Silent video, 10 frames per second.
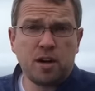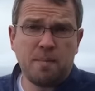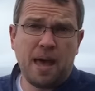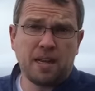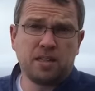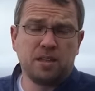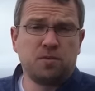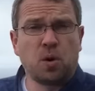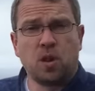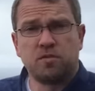
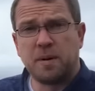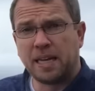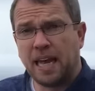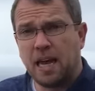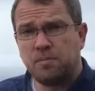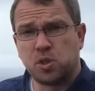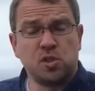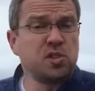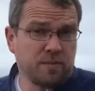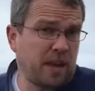automatically for all of my
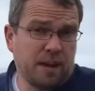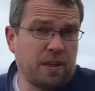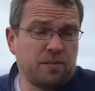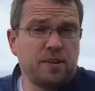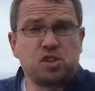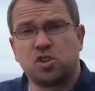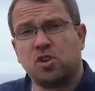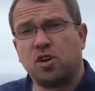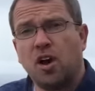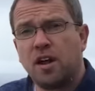captures if I have that feature
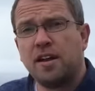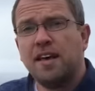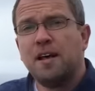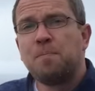turned on,